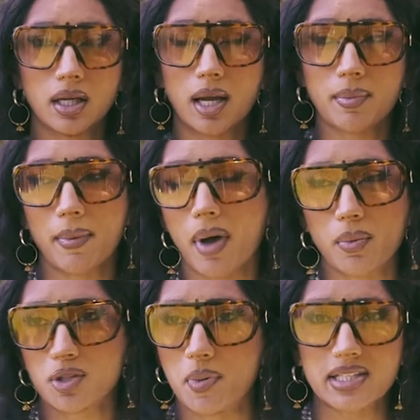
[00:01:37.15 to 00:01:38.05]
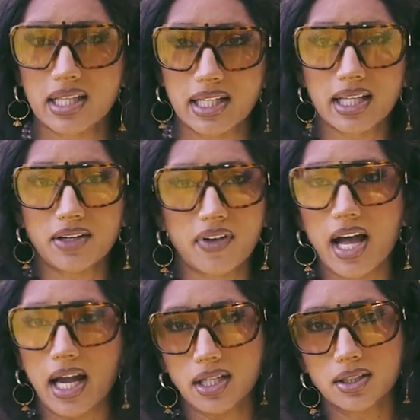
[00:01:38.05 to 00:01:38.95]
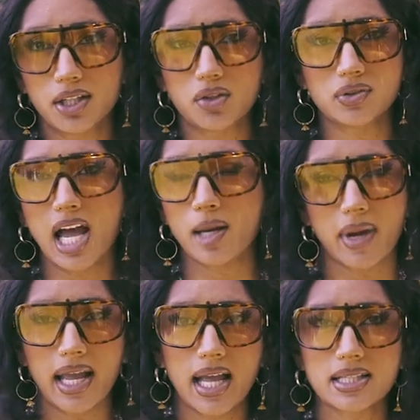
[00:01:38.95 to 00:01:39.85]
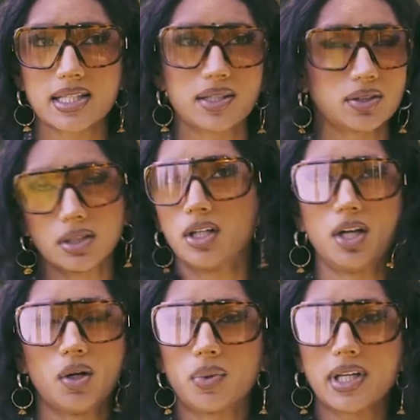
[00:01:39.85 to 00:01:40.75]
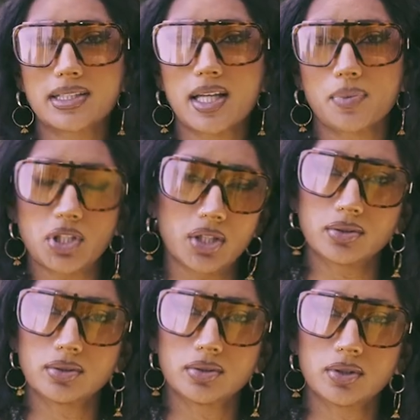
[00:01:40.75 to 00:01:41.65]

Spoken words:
And my mom was basically like, fine, like you tied my hands and we'll accept you.